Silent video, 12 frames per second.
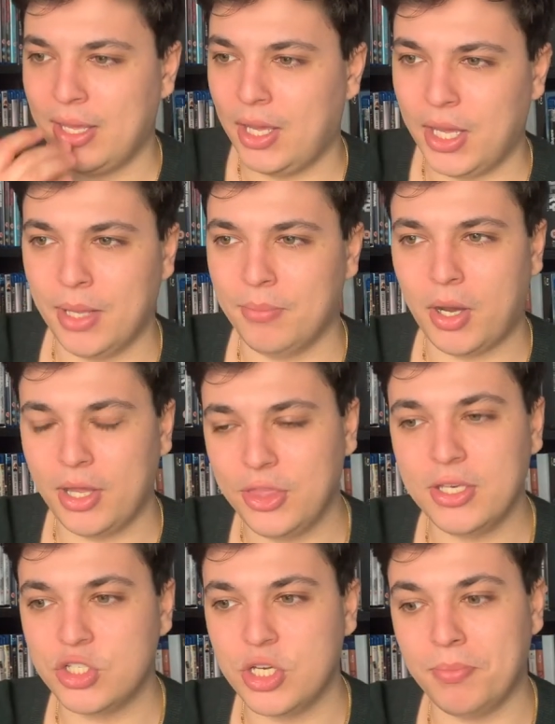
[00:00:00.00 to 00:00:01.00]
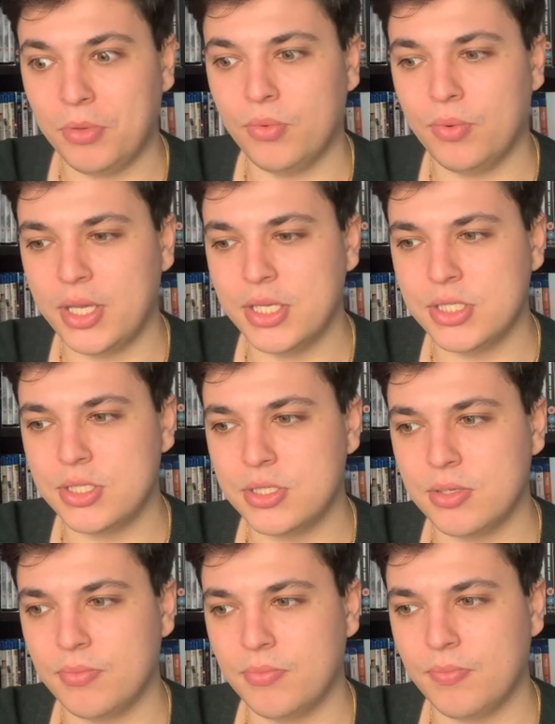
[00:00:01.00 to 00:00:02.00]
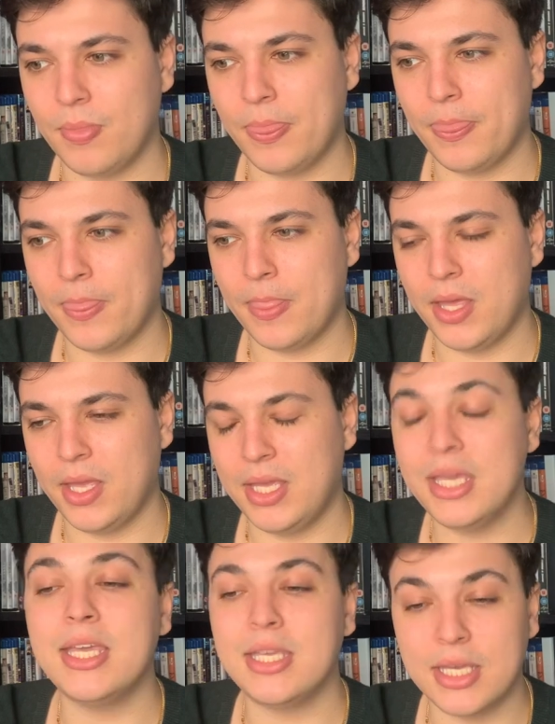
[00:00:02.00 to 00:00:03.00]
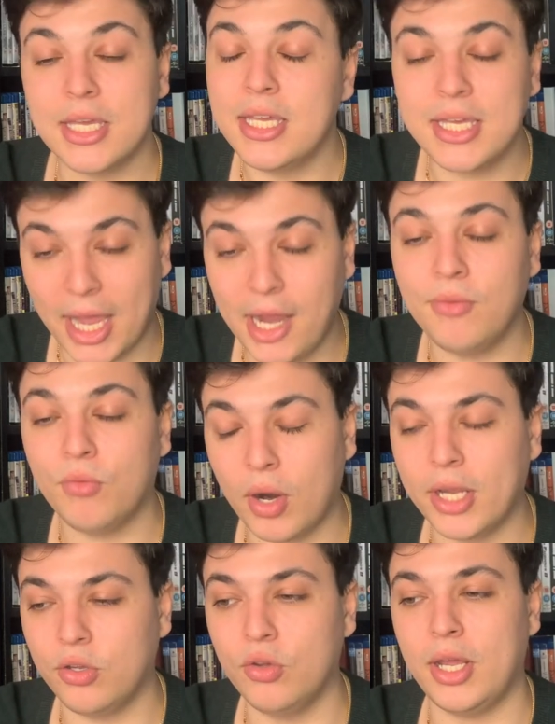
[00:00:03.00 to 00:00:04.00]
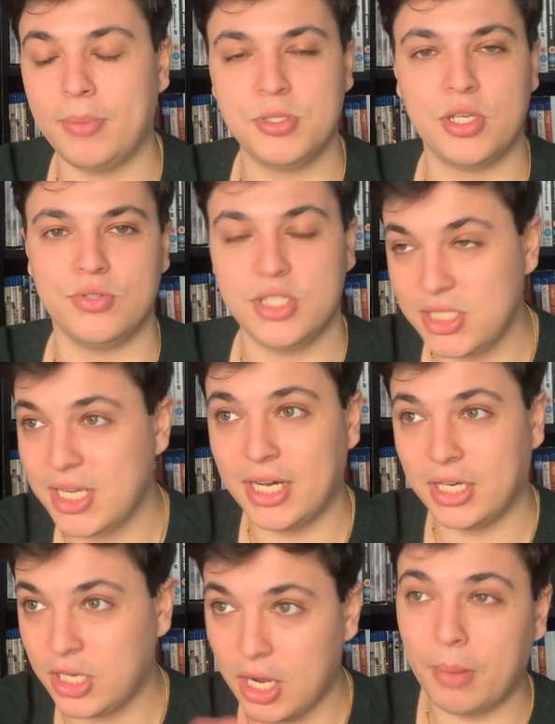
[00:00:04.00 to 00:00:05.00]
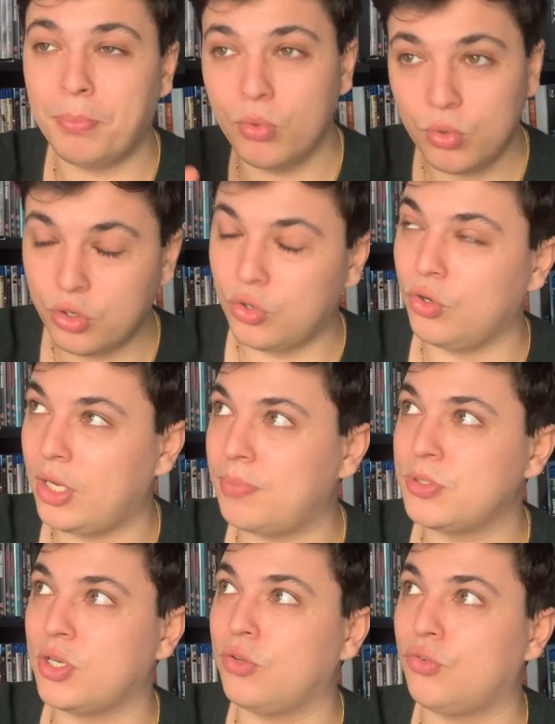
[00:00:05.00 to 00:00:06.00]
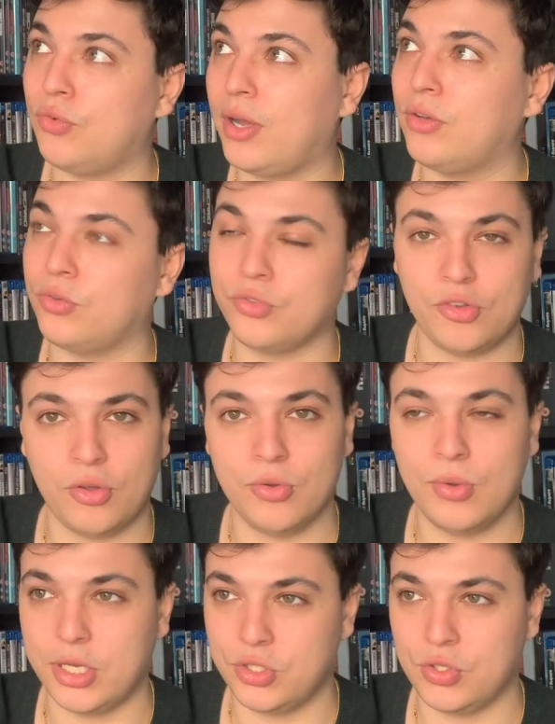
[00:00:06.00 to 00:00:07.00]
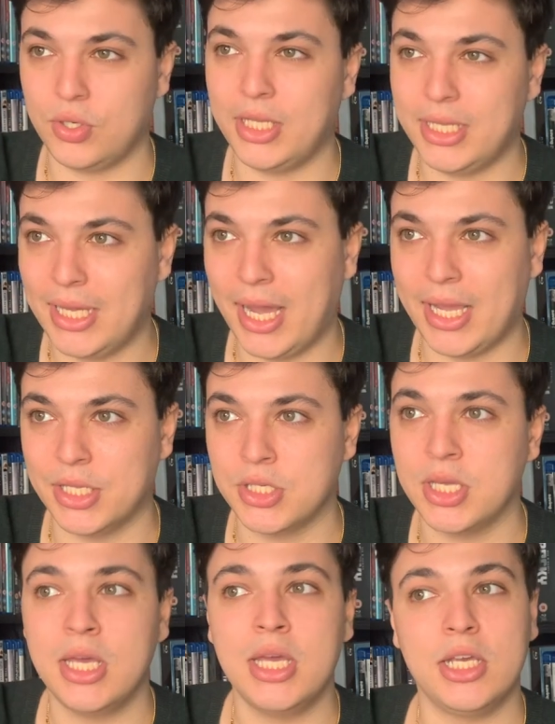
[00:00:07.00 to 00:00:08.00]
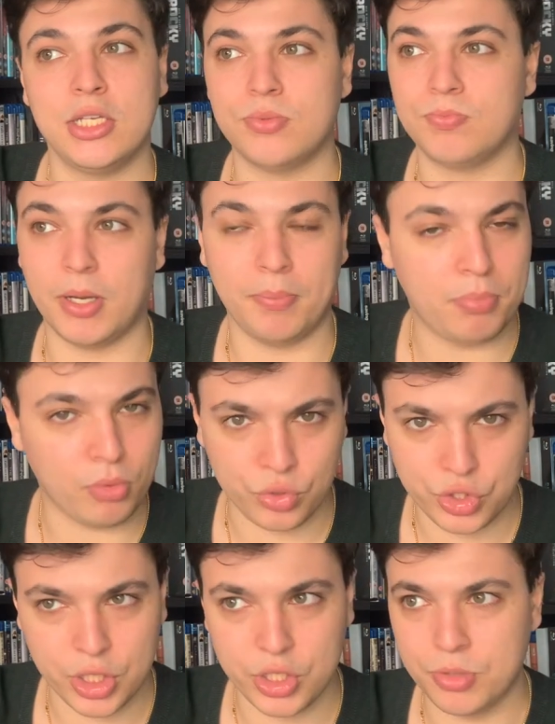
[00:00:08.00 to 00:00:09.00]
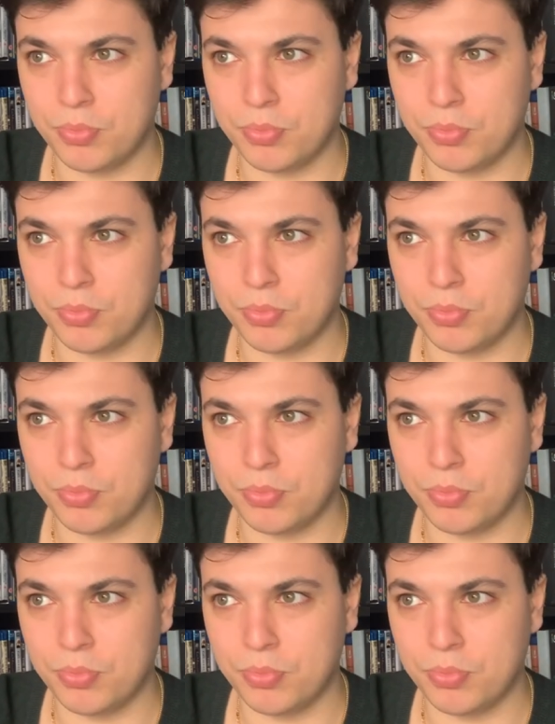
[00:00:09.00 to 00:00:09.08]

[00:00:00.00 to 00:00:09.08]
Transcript: I think Chibnall is... He can write good episodes. He's had a couple good episodes throughout Doctor Who history. He has. He's done Broadchurch.